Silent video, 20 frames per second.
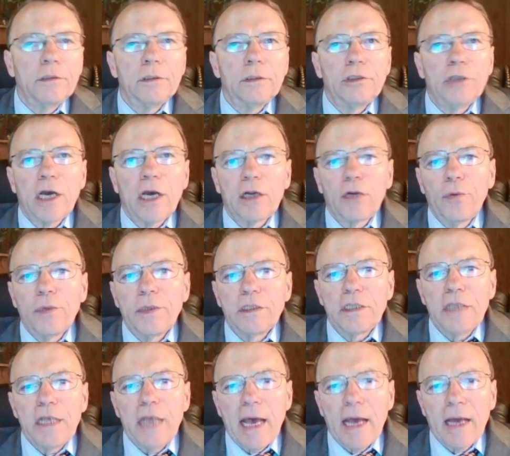John
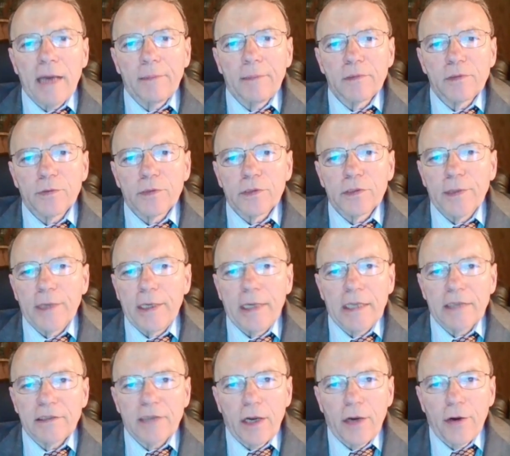Quincy Adams was on.
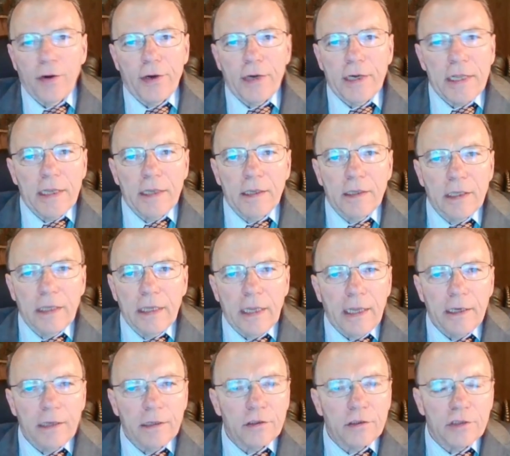As I already
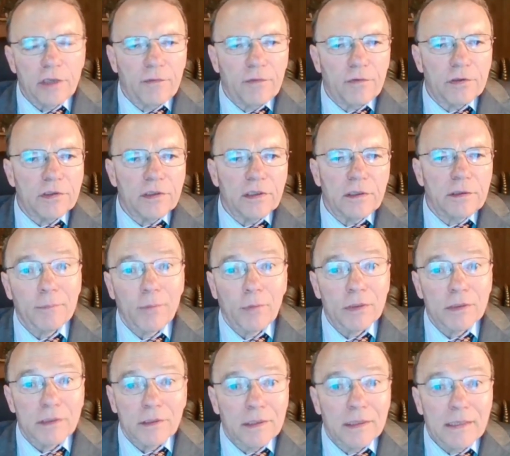indicated, Jefferson
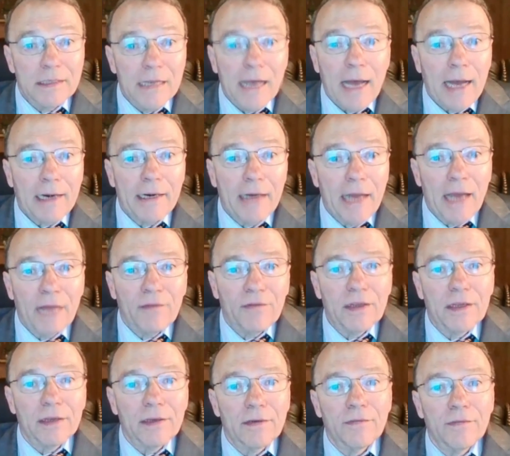was not an
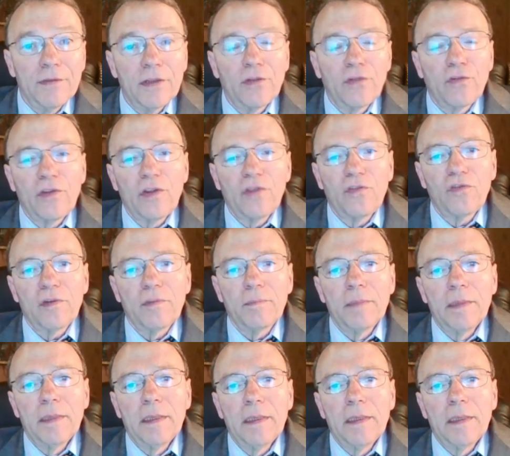advocate of this system.